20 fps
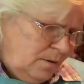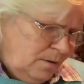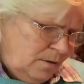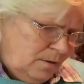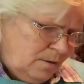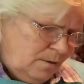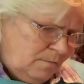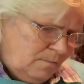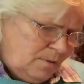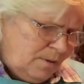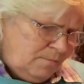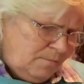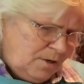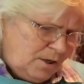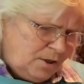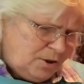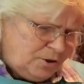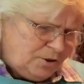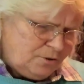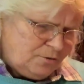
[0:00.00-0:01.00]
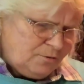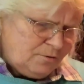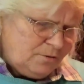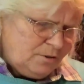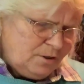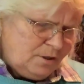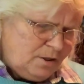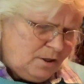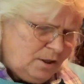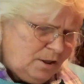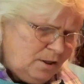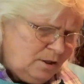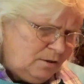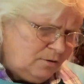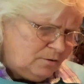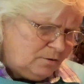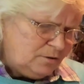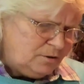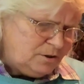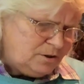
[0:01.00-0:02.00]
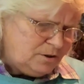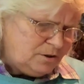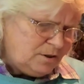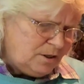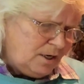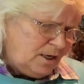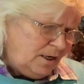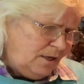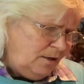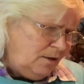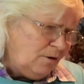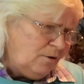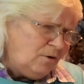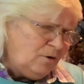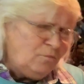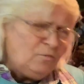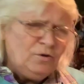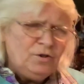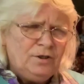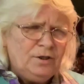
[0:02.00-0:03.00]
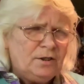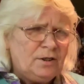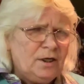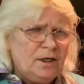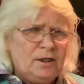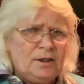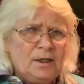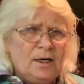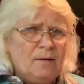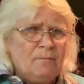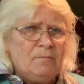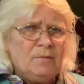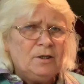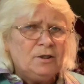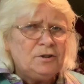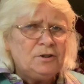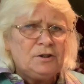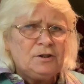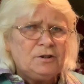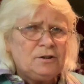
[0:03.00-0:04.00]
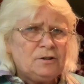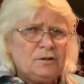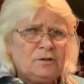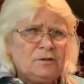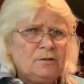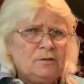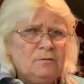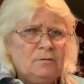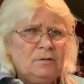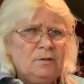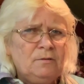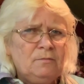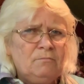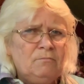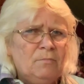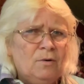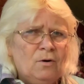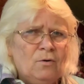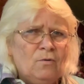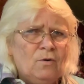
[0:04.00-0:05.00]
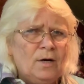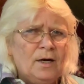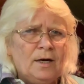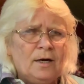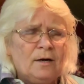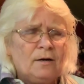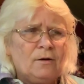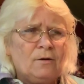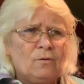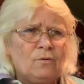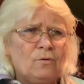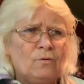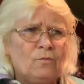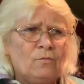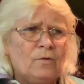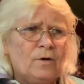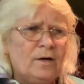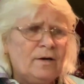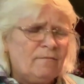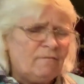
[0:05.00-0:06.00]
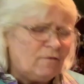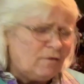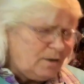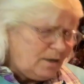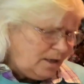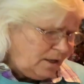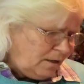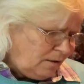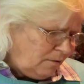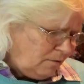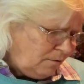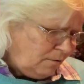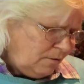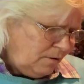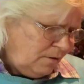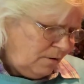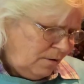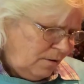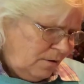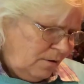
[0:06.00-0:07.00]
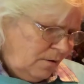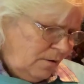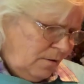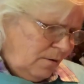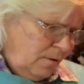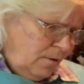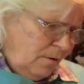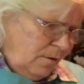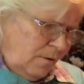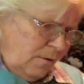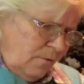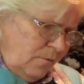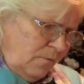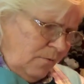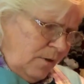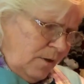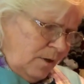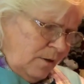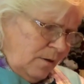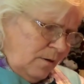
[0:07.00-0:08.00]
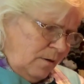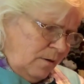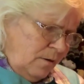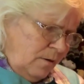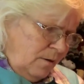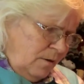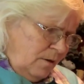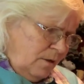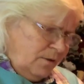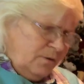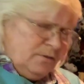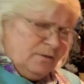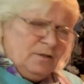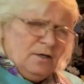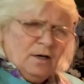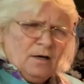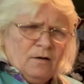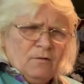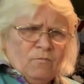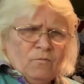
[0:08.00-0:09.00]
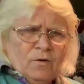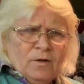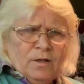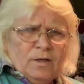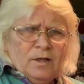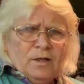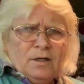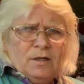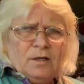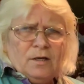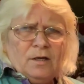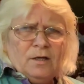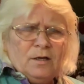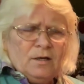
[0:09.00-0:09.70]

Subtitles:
I'm not sure of the colors. I know it wouldn't take that much mole hair or whatever hair that is done with it.